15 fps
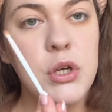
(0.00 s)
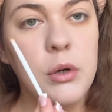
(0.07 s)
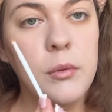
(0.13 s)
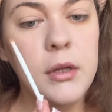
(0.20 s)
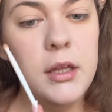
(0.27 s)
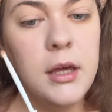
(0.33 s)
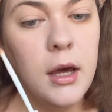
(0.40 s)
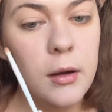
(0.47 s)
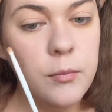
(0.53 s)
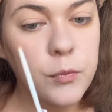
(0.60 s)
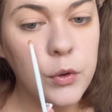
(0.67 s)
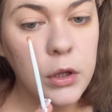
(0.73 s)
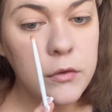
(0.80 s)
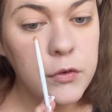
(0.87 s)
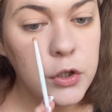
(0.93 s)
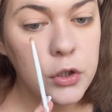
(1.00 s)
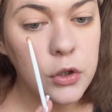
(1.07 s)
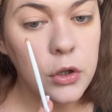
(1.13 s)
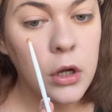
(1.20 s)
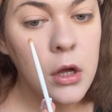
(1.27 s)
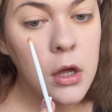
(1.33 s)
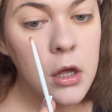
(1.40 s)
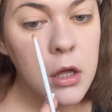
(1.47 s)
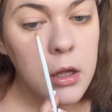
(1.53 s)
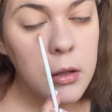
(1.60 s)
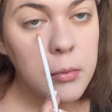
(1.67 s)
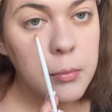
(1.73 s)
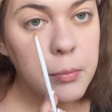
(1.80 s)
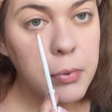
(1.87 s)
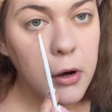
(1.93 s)
really helpful if you do
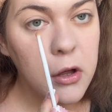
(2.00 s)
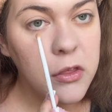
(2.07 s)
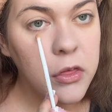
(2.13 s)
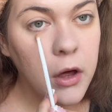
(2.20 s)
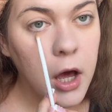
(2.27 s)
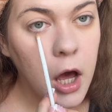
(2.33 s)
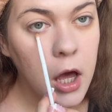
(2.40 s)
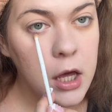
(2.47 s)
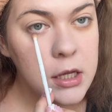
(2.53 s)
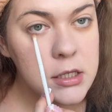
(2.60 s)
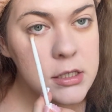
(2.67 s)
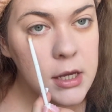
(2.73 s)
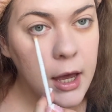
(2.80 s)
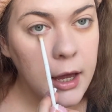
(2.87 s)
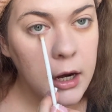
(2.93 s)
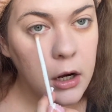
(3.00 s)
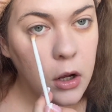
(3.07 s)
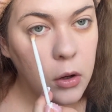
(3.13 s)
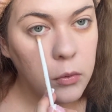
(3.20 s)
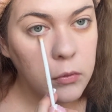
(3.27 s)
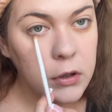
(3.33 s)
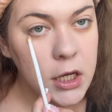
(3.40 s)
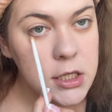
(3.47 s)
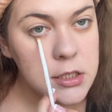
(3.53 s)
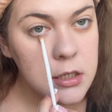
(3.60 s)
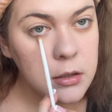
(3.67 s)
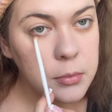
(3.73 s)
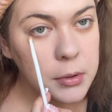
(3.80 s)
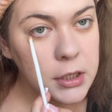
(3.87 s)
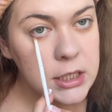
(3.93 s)
both eyes at a
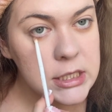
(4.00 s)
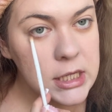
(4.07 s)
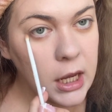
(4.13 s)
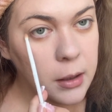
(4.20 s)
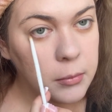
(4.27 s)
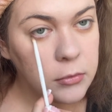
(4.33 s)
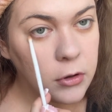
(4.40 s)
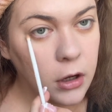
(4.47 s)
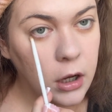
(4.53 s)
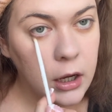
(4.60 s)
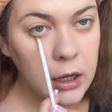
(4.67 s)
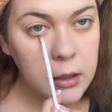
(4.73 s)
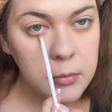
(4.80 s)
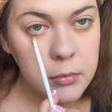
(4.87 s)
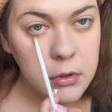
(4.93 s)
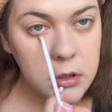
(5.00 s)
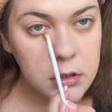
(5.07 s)
reasonably same time,